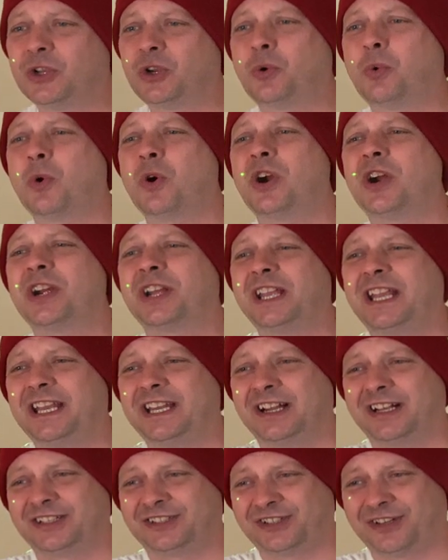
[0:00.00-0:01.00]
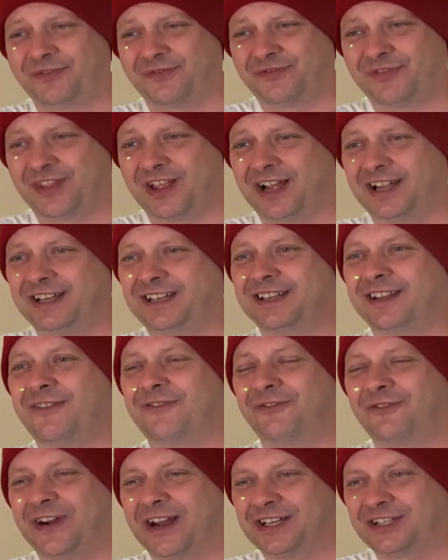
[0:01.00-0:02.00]
quirkiness of like the
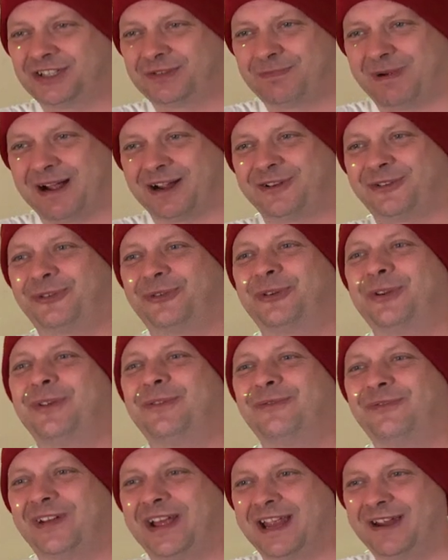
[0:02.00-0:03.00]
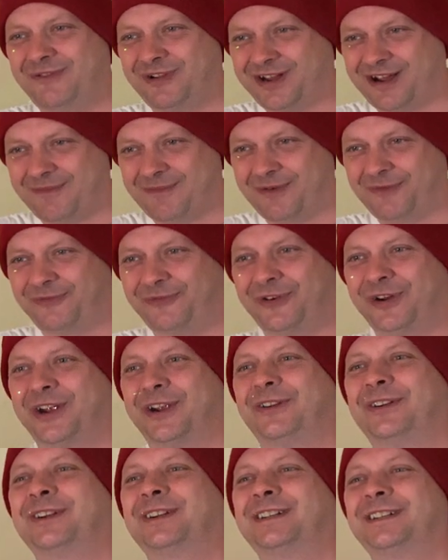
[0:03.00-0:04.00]
French macaroon flavour coming
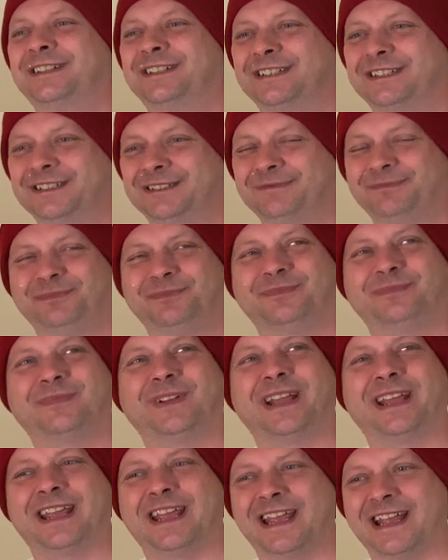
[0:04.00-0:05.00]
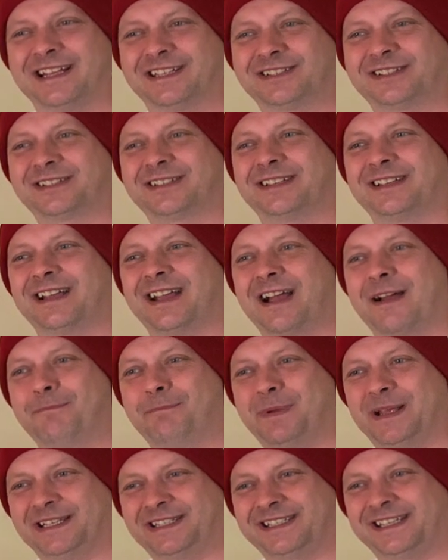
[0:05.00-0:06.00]
through. It is a
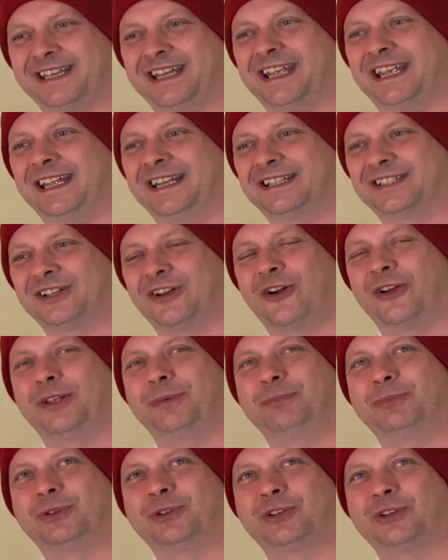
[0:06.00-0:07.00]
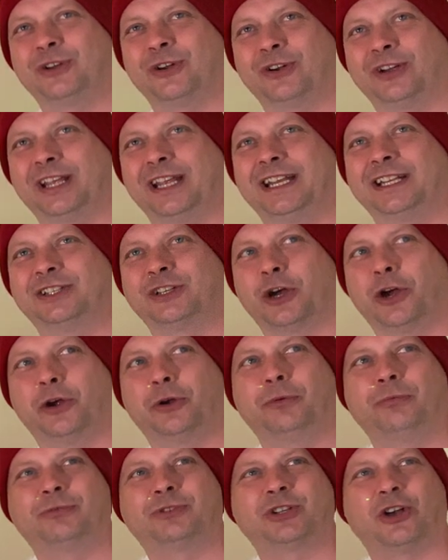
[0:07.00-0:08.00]
biscuity type, cookie
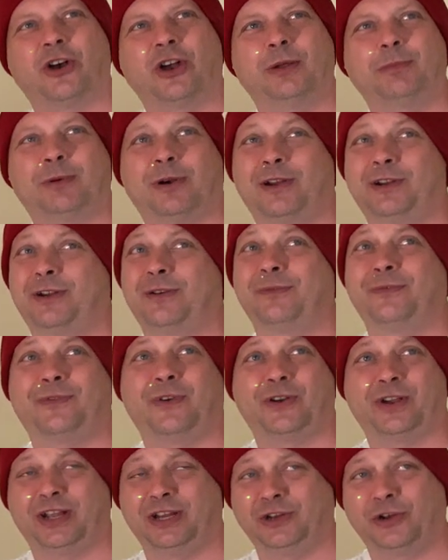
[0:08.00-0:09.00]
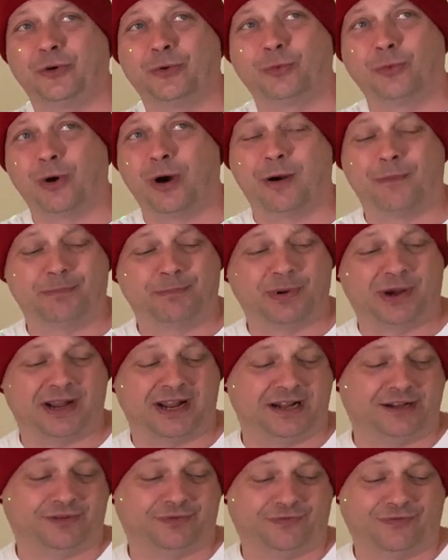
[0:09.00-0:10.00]
dough type, I don't fucking know what, but
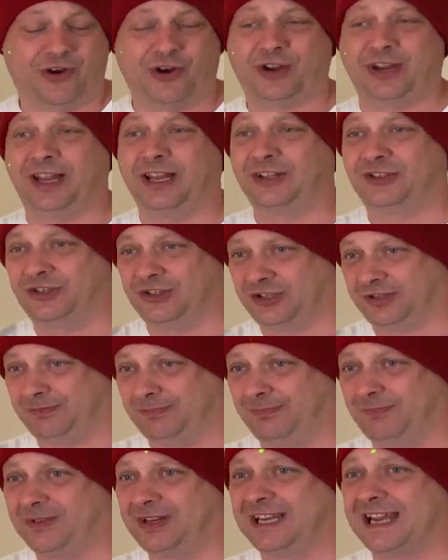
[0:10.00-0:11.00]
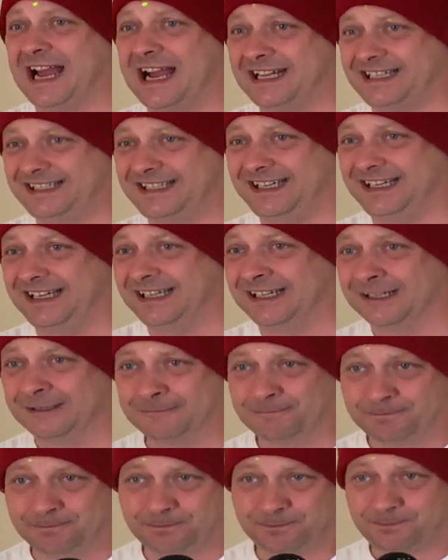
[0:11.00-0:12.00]
it's fucking just gassy
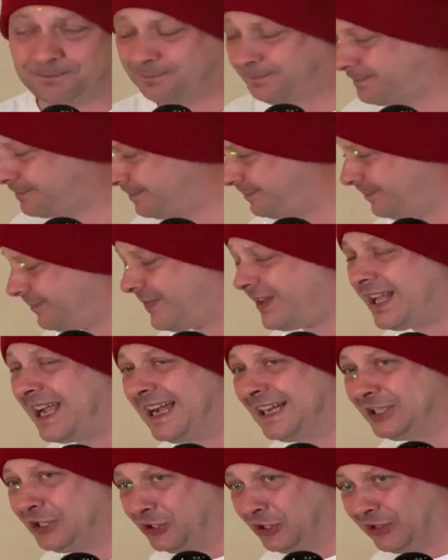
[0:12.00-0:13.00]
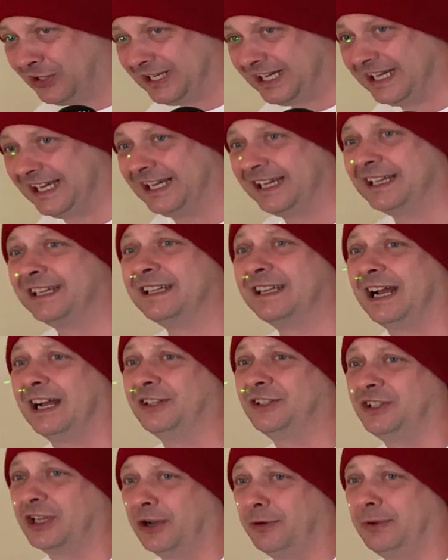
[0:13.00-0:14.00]
and cookie
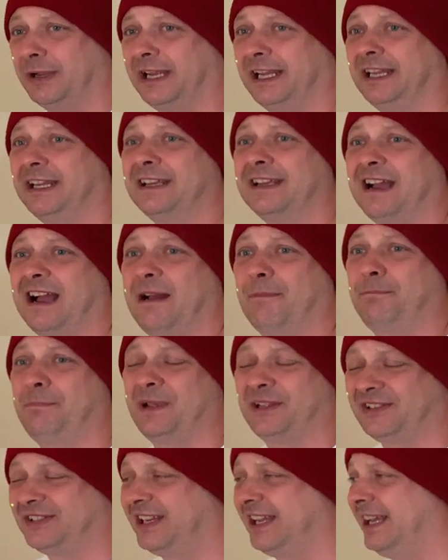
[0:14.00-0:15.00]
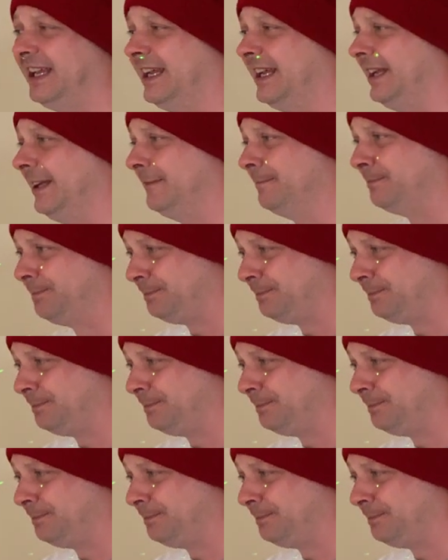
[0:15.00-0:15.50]
and doughy and biscuity